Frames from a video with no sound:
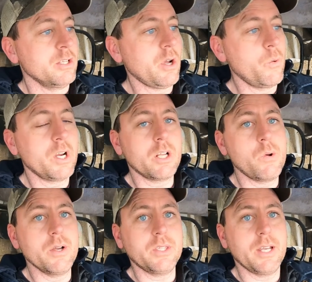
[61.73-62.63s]
So we're going to
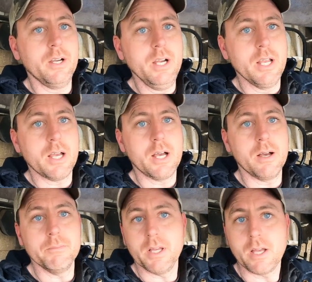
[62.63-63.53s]
go out there.
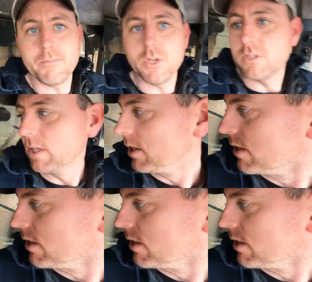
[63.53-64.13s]
Um, I'm using